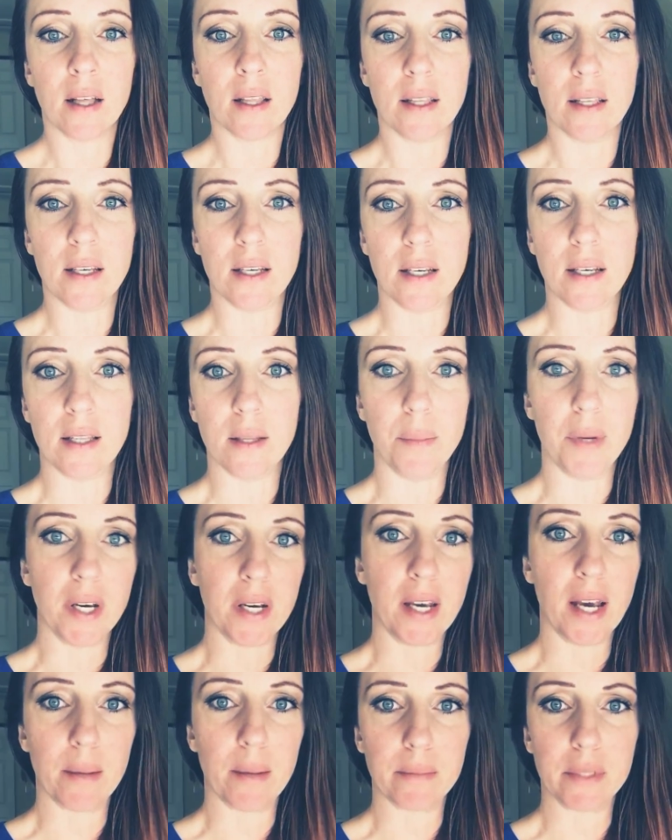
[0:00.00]
the
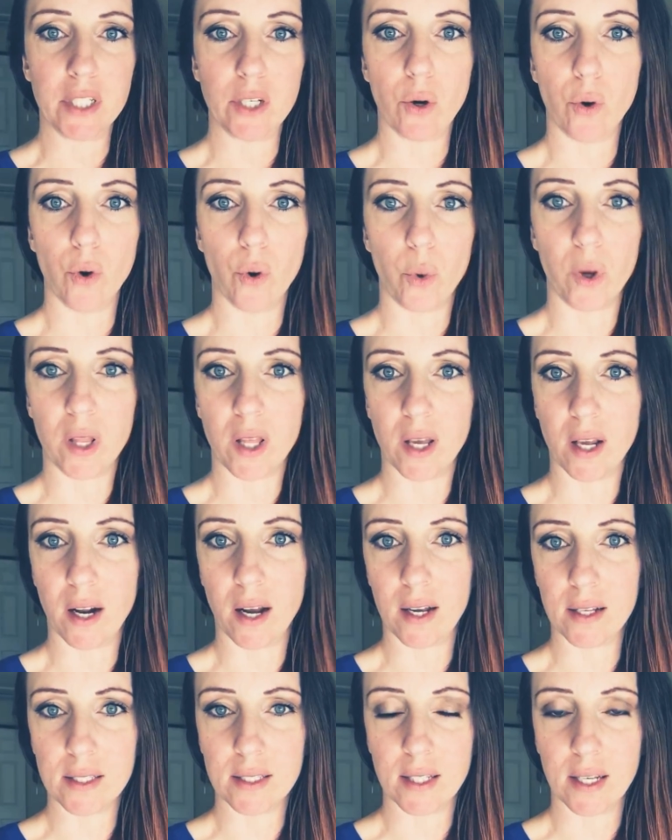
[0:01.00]
big empty hole within
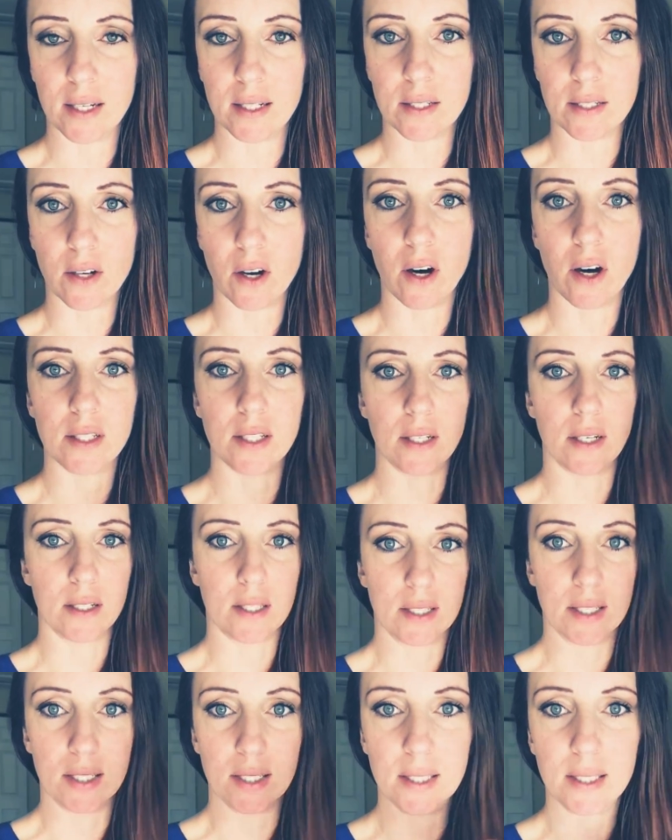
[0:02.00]
us that is causing
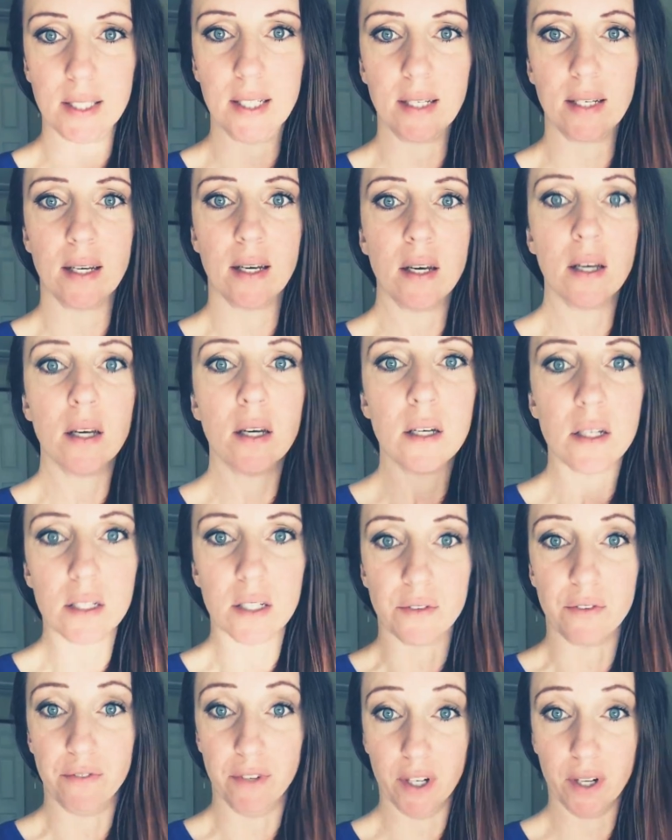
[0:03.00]
us to seek
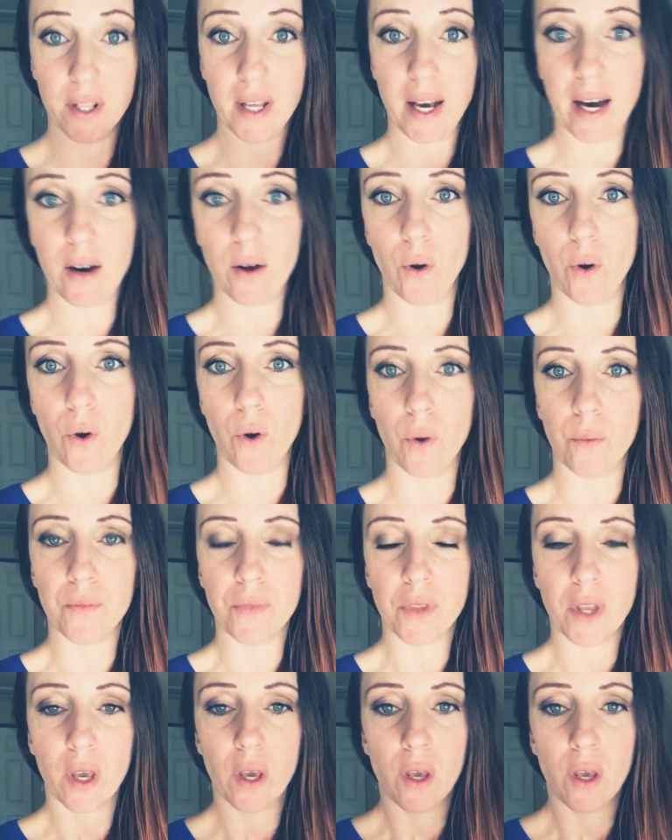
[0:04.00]
to fill that hole.